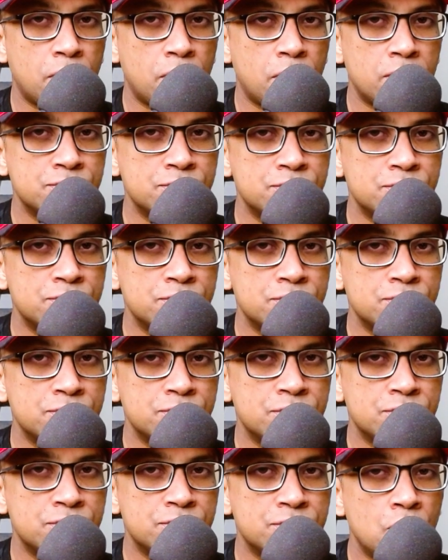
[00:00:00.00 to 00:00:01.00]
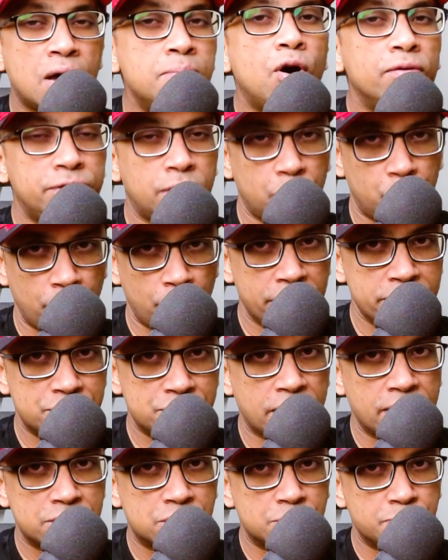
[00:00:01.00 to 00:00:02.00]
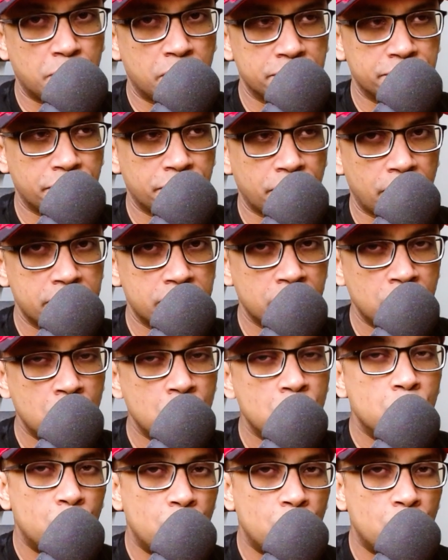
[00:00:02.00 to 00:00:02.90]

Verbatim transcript: or only some of the weights gets modified?